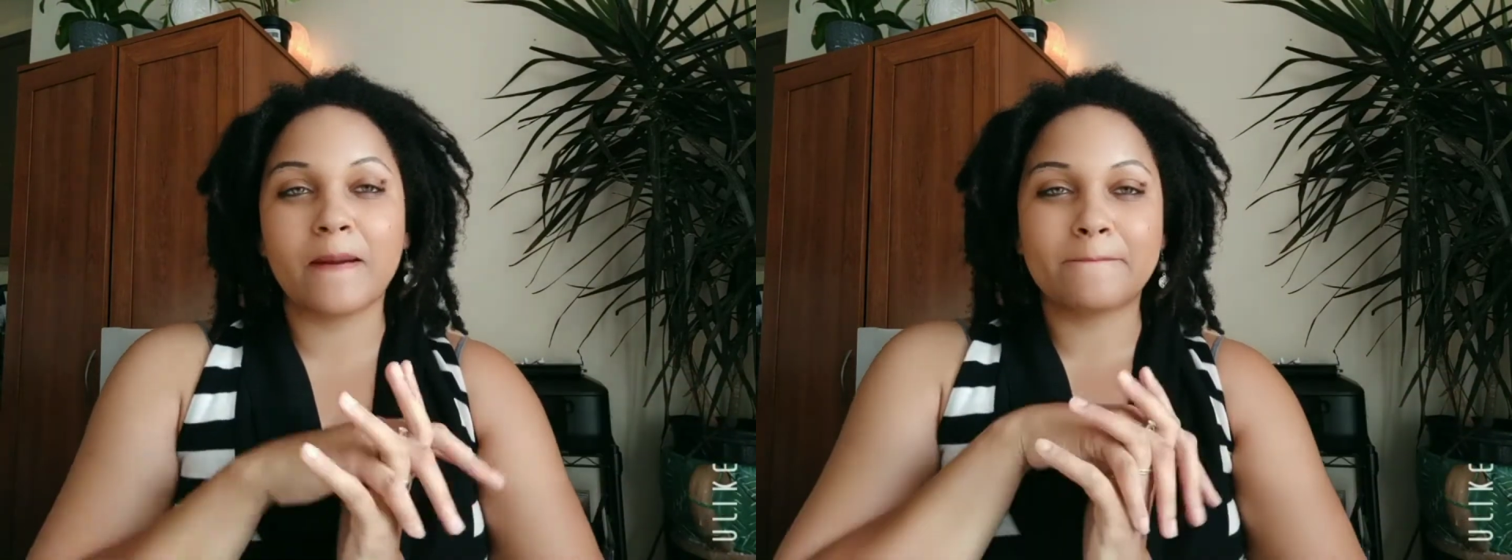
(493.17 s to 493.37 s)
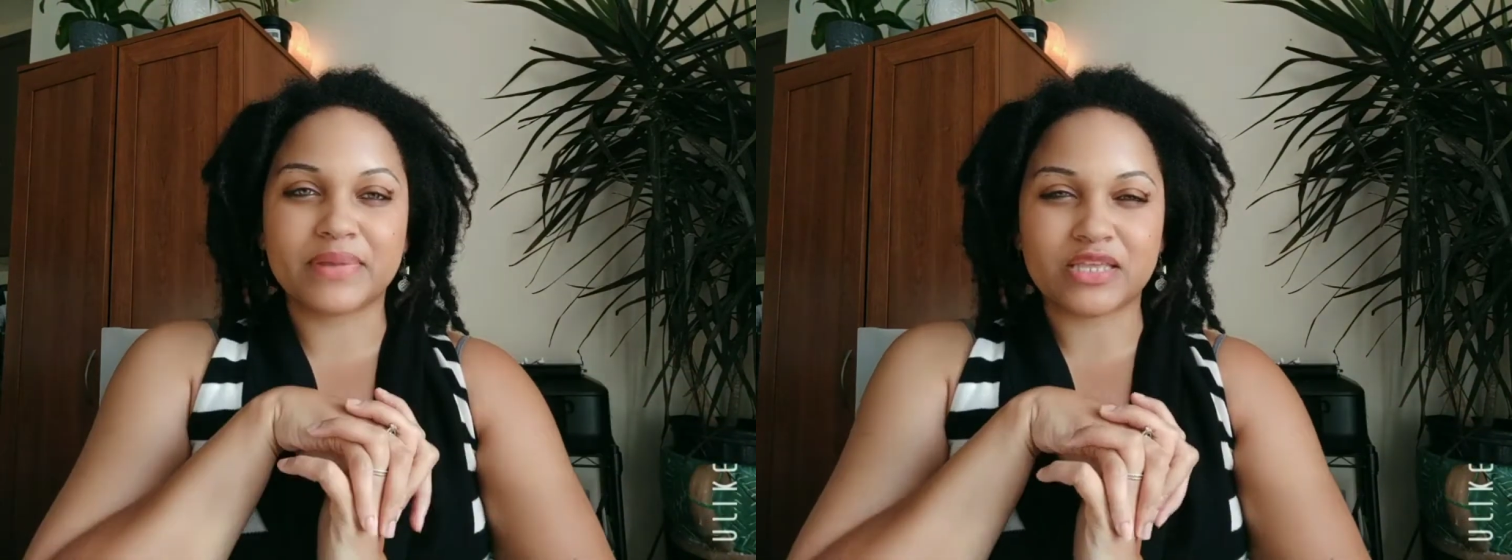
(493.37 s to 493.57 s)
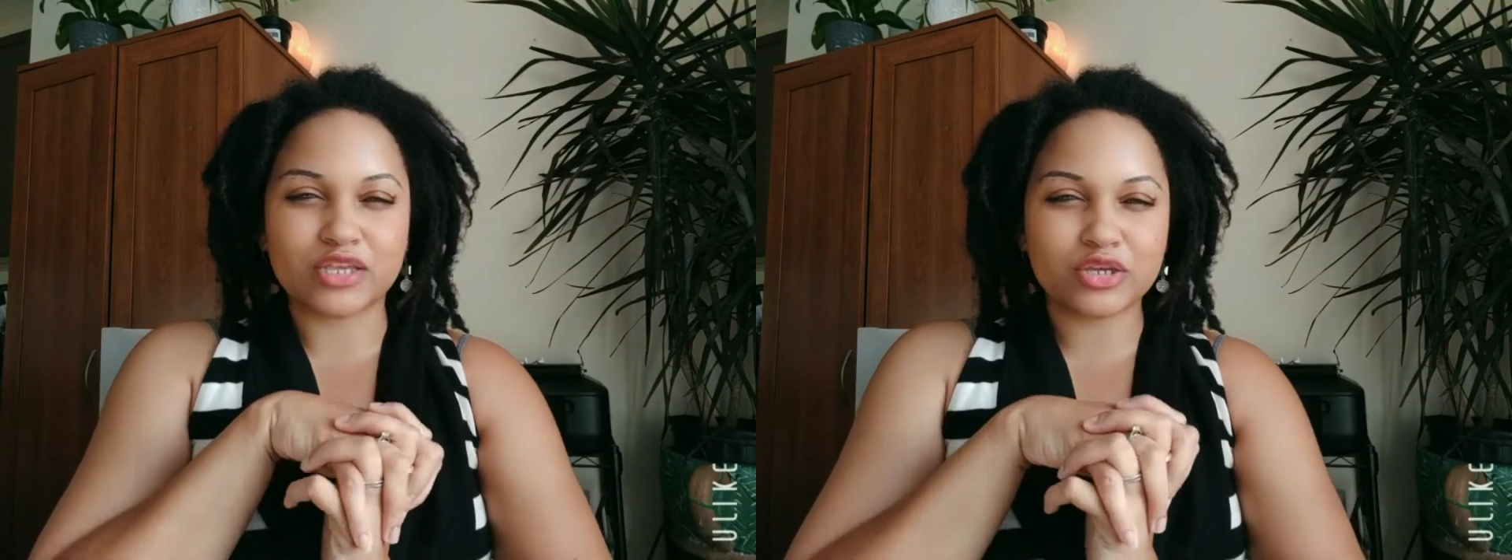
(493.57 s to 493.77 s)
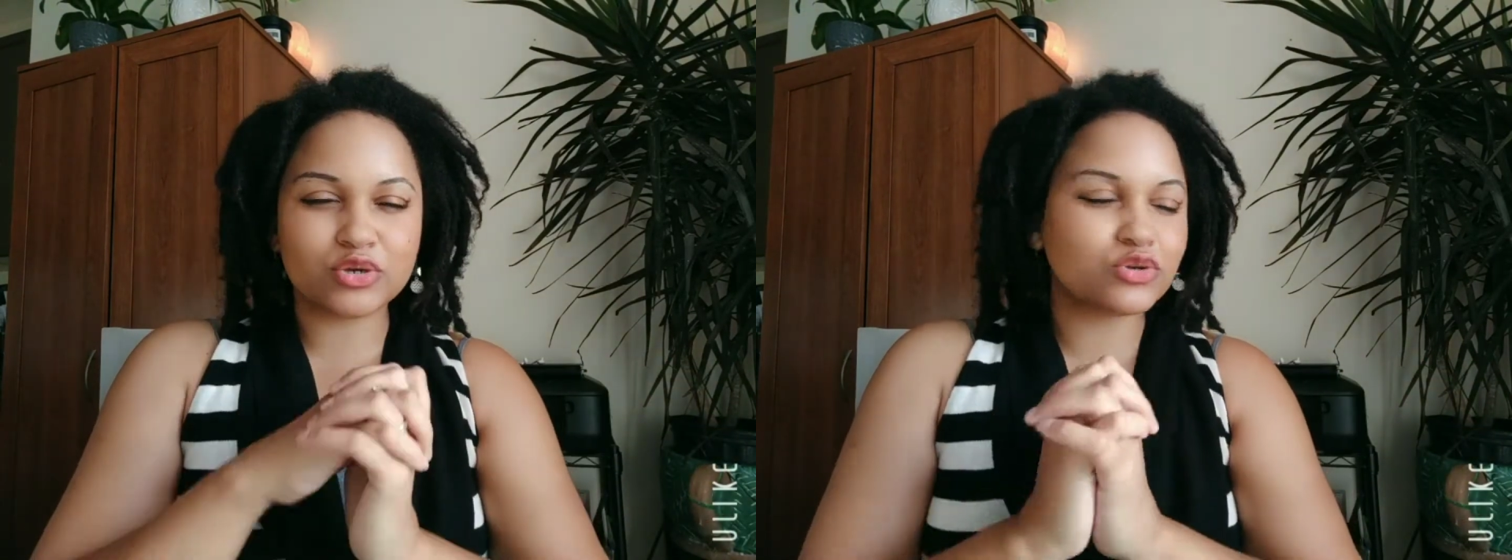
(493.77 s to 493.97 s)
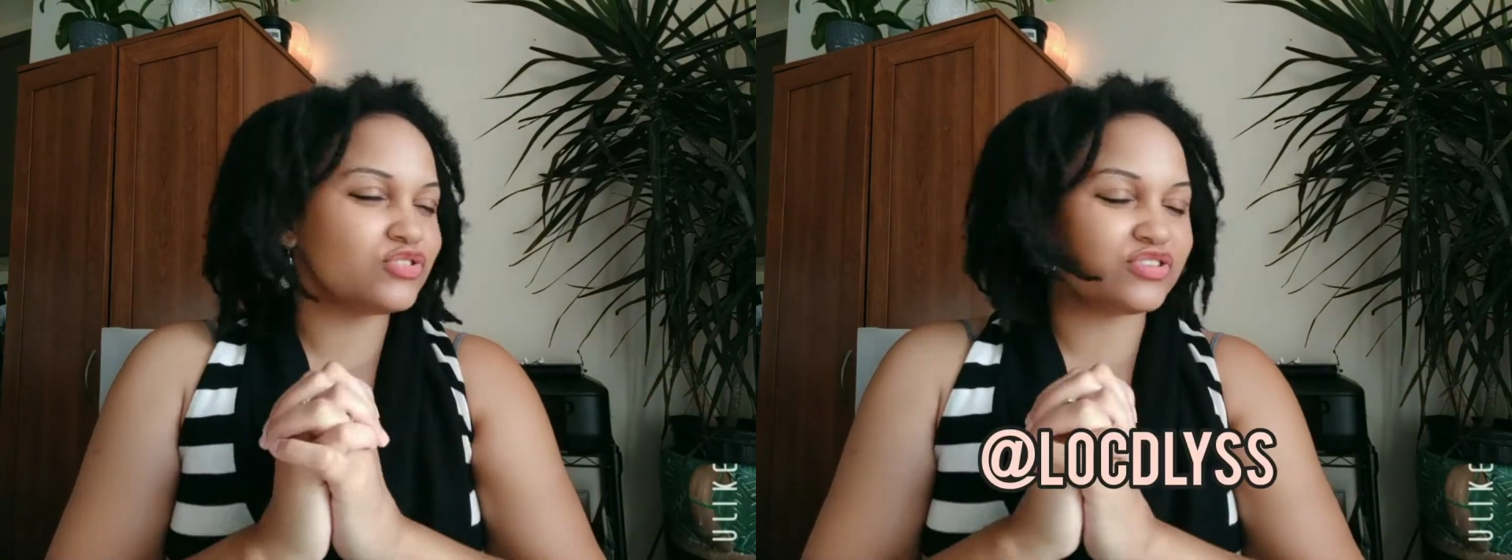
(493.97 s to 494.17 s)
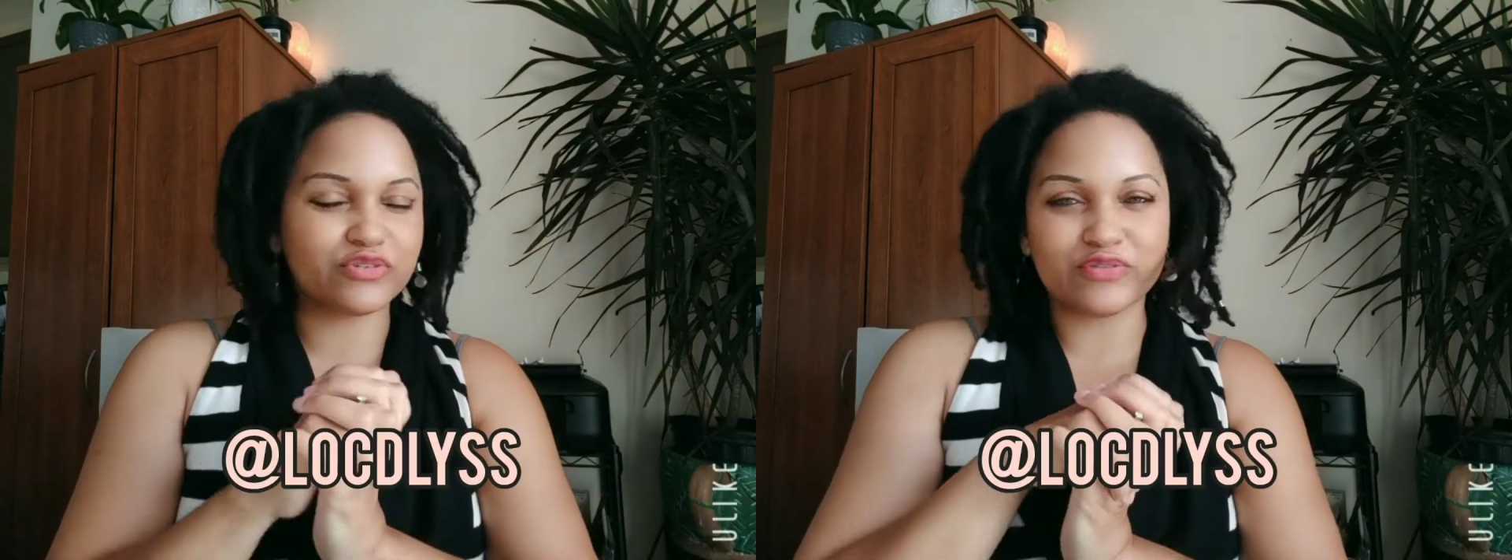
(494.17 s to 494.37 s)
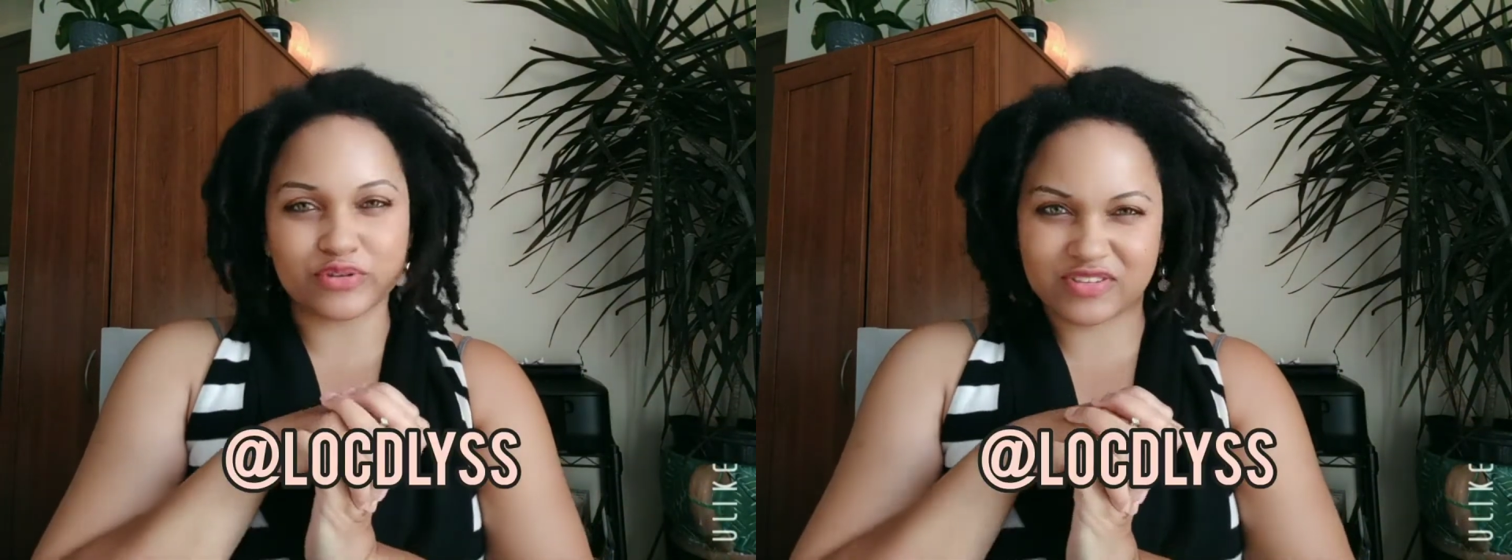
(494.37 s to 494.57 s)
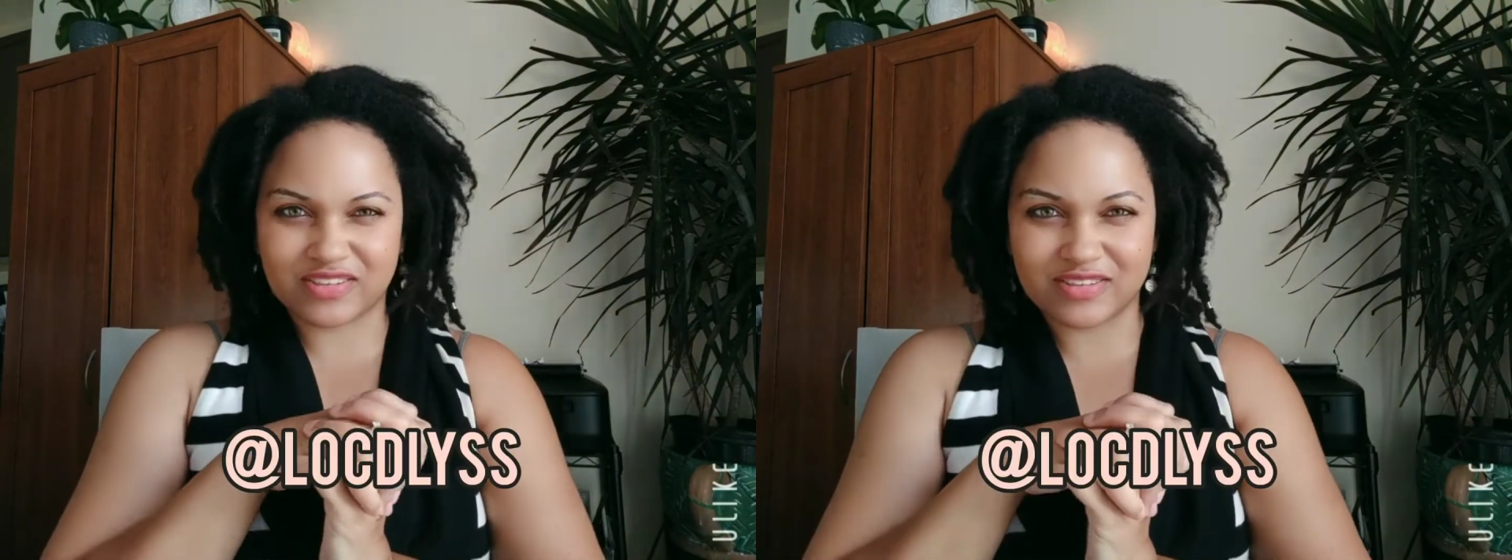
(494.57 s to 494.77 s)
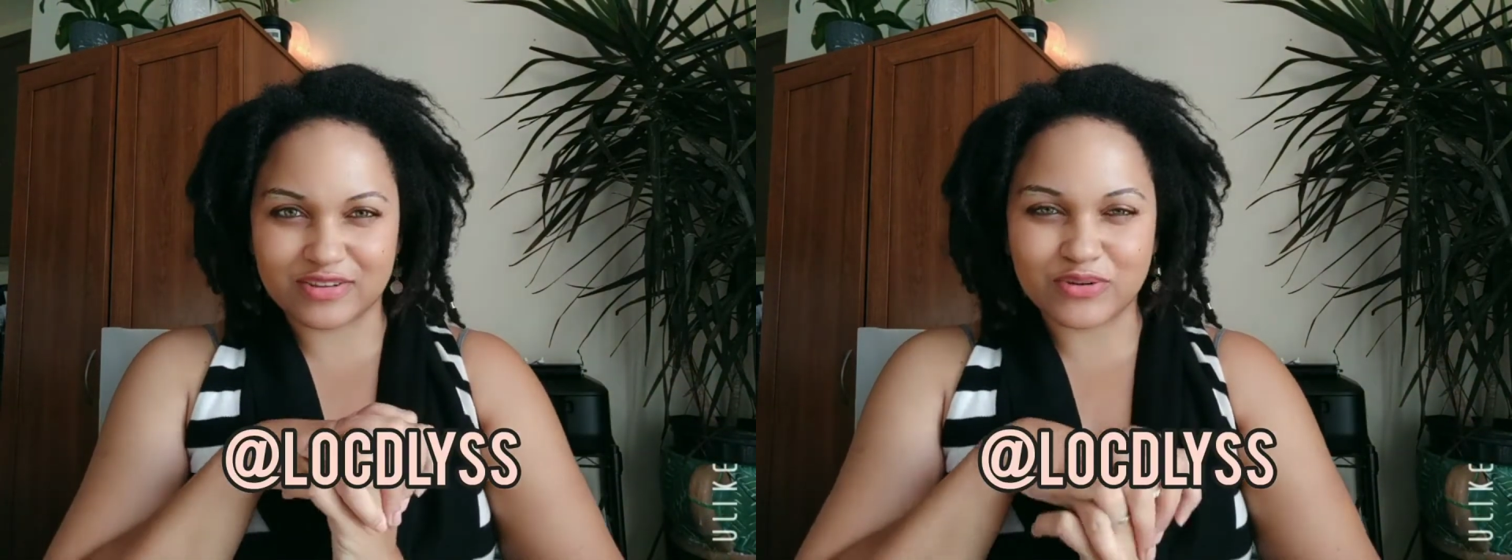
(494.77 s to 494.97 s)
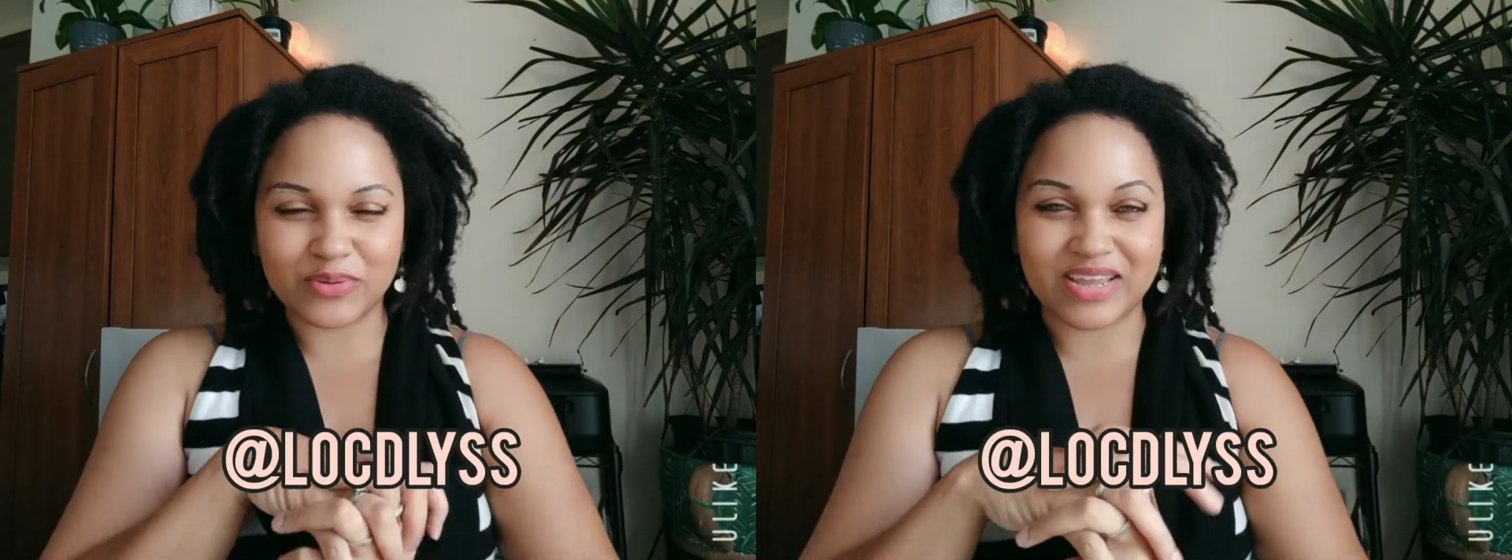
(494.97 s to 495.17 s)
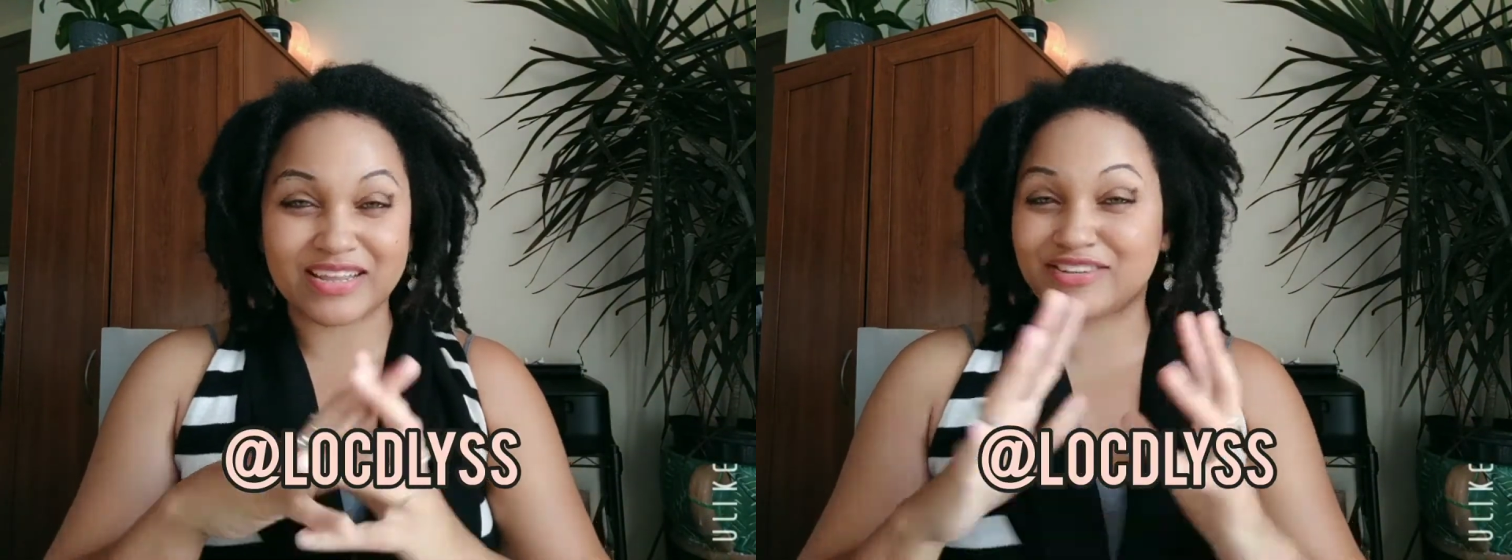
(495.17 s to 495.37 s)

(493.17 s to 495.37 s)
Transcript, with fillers: Beautiful Sister Queen.